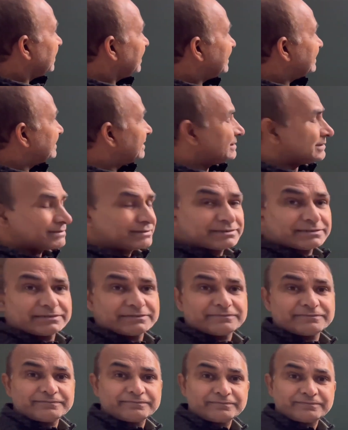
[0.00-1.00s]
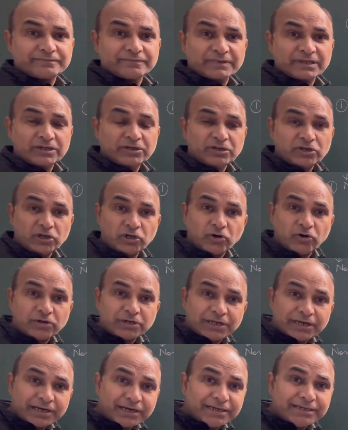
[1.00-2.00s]
assets.
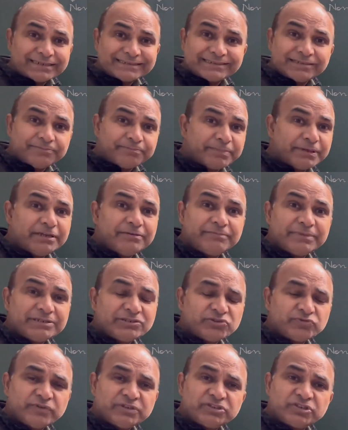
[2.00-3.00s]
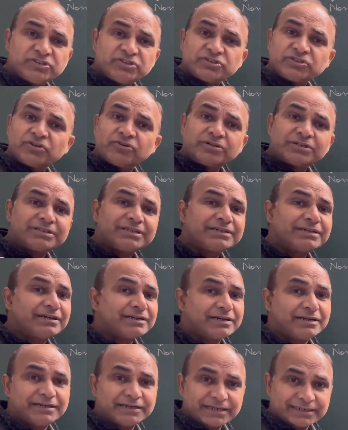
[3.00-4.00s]
Non-current simply means which is not the
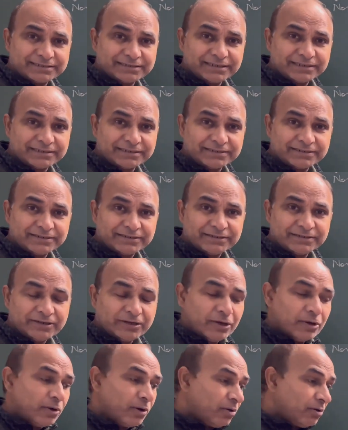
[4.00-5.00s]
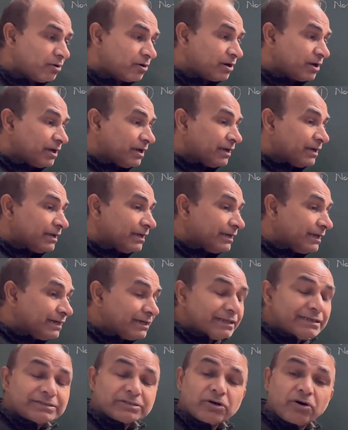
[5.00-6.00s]
current asset, or it
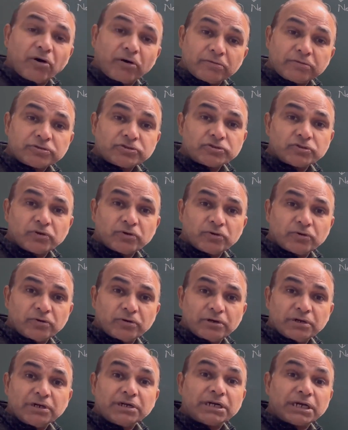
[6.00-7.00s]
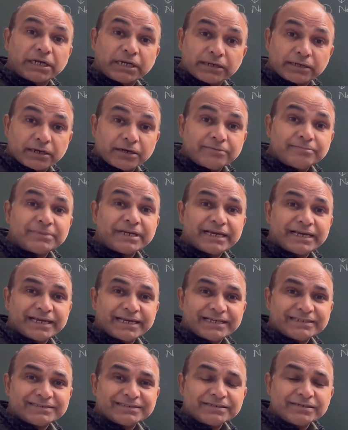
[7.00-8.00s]
is also termed
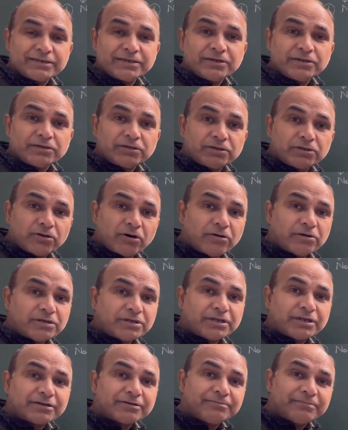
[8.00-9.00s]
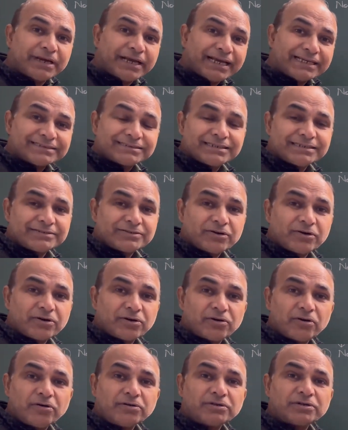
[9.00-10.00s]
as long-term asset or
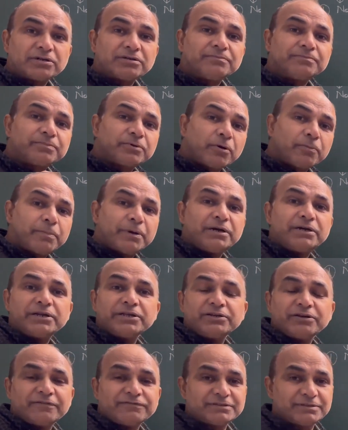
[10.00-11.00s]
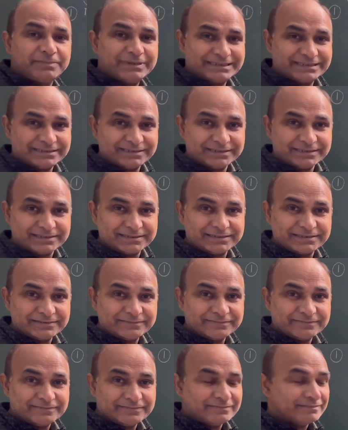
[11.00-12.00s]
long-term property of the business.
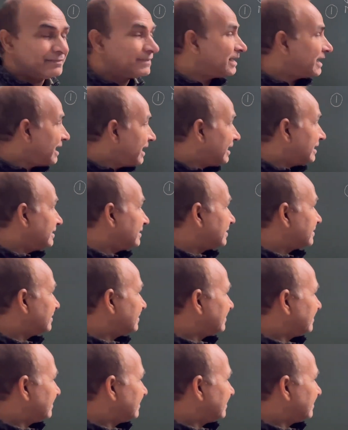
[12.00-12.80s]
And